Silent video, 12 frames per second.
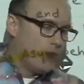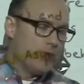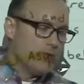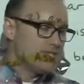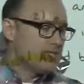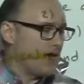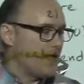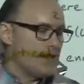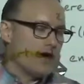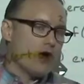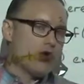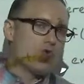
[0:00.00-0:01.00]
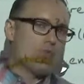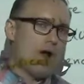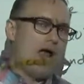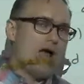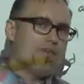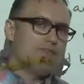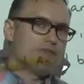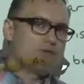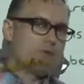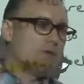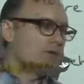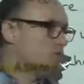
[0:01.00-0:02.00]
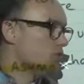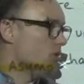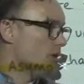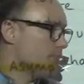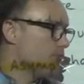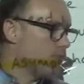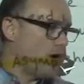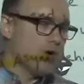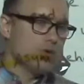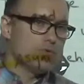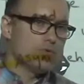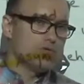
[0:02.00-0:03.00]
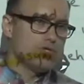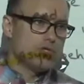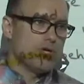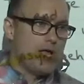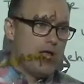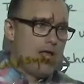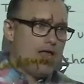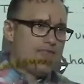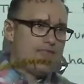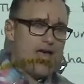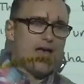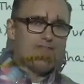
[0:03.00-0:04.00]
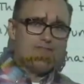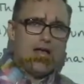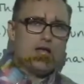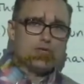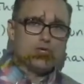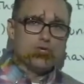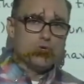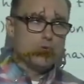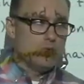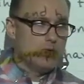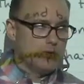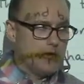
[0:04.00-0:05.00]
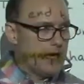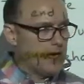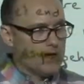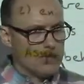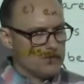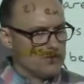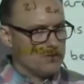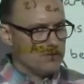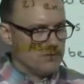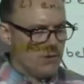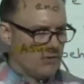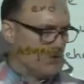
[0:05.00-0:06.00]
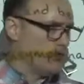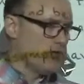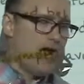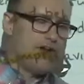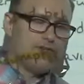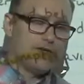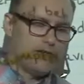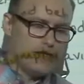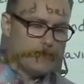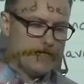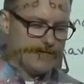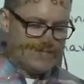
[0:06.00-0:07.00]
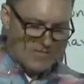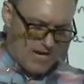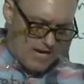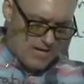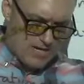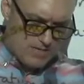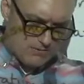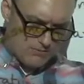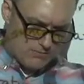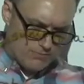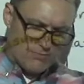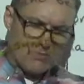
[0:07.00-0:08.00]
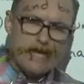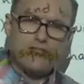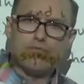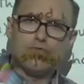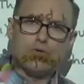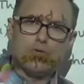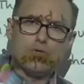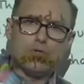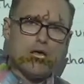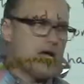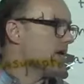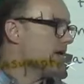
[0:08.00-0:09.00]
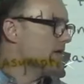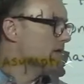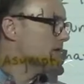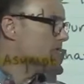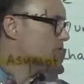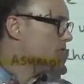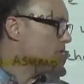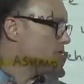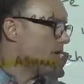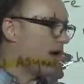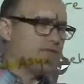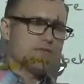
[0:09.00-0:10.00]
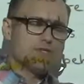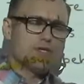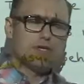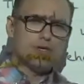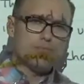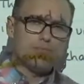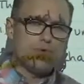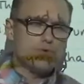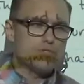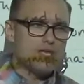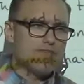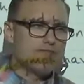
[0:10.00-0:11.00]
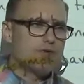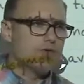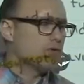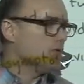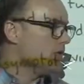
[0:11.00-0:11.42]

would say that our graph is going to approach that value, and graphically we could say that's a vertical line. So the graph is going to approach that vertical